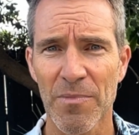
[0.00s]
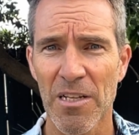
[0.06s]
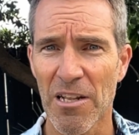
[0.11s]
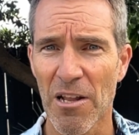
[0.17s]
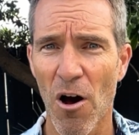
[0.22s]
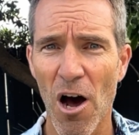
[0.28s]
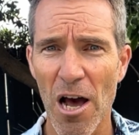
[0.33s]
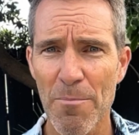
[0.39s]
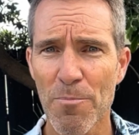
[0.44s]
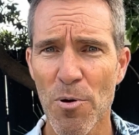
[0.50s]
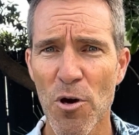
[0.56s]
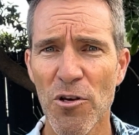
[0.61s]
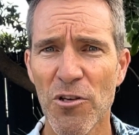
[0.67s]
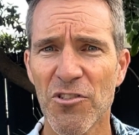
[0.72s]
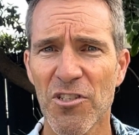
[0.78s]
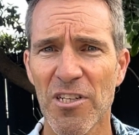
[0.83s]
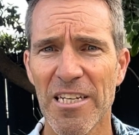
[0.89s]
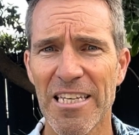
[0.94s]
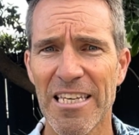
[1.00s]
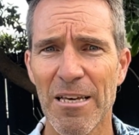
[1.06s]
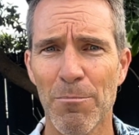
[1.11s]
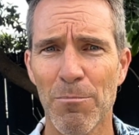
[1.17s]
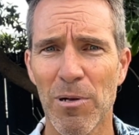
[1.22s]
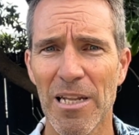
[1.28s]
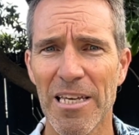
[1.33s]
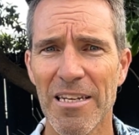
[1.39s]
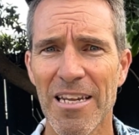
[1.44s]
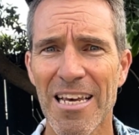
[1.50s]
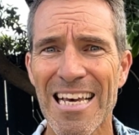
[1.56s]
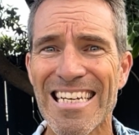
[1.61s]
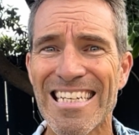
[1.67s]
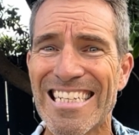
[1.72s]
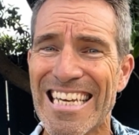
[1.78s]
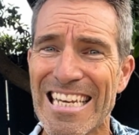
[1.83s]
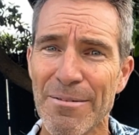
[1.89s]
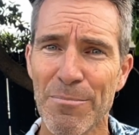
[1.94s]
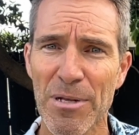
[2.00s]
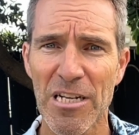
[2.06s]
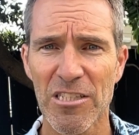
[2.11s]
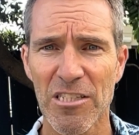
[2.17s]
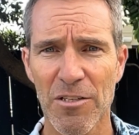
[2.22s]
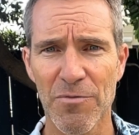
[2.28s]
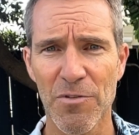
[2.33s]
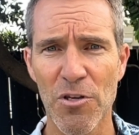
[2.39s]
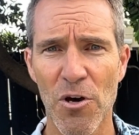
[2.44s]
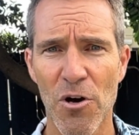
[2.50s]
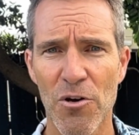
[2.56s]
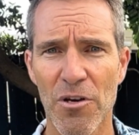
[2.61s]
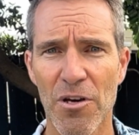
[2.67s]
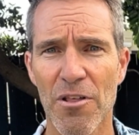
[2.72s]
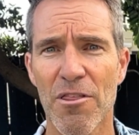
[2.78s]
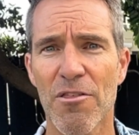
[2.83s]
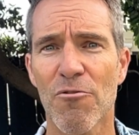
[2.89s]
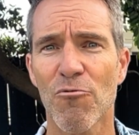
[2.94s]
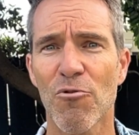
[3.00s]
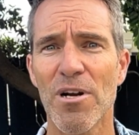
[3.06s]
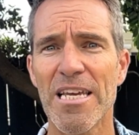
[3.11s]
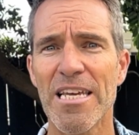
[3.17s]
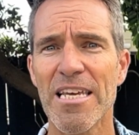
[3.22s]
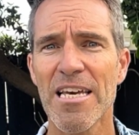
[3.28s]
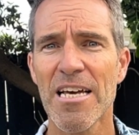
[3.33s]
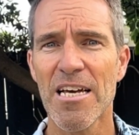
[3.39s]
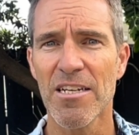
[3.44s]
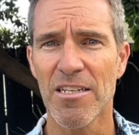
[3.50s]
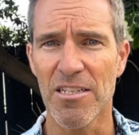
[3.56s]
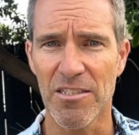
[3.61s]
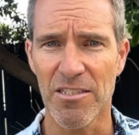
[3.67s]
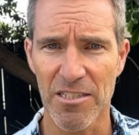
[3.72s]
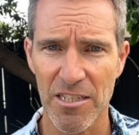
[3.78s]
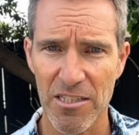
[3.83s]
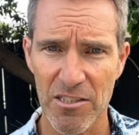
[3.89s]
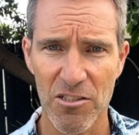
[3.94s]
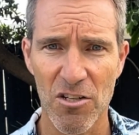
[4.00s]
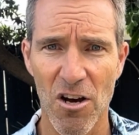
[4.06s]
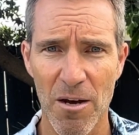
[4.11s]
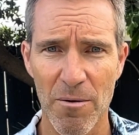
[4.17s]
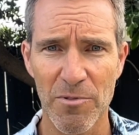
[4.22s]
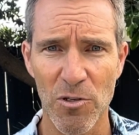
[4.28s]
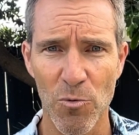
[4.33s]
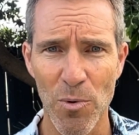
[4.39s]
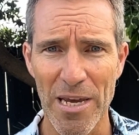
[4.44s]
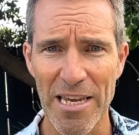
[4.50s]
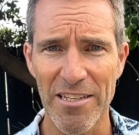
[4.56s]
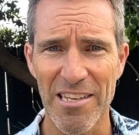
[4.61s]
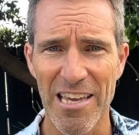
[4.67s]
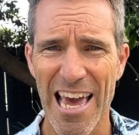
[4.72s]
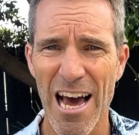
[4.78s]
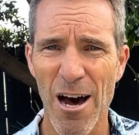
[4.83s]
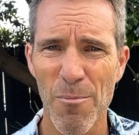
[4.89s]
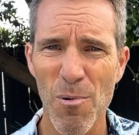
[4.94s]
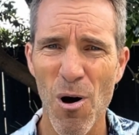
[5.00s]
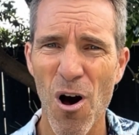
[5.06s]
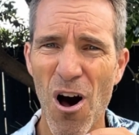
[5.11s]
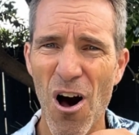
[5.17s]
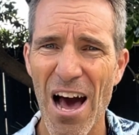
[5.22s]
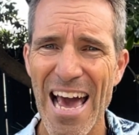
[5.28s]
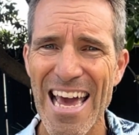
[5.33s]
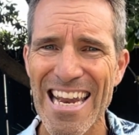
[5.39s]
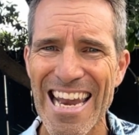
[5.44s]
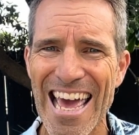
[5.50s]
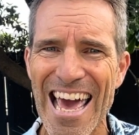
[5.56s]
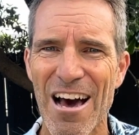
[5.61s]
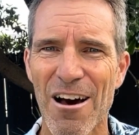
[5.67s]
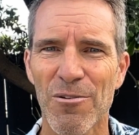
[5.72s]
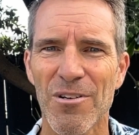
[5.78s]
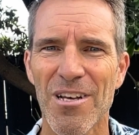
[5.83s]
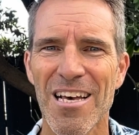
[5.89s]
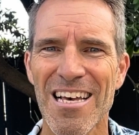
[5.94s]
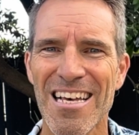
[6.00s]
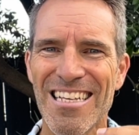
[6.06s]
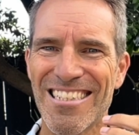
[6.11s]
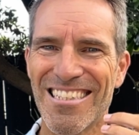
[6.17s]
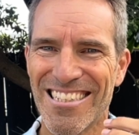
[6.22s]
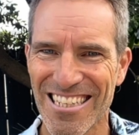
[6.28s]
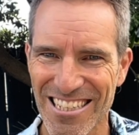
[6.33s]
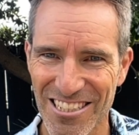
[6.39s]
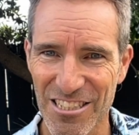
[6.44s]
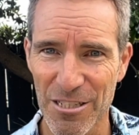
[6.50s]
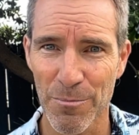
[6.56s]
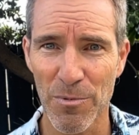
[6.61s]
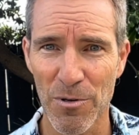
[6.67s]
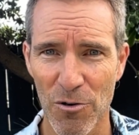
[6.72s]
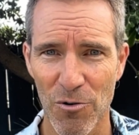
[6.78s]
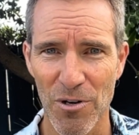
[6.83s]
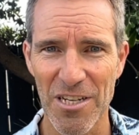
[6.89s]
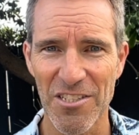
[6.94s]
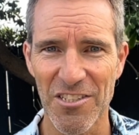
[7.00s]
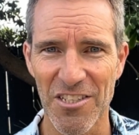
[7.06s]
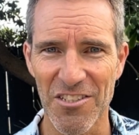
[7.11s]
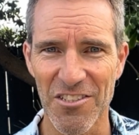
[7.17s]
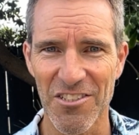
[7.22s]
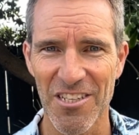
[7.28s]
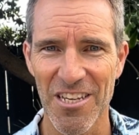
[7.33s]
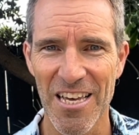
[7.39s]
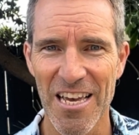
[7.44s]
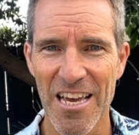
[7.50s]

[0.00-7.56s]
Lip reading: Now I personally complete 10 minutes of yoga 3 to 6 times a week to help iron out system creases,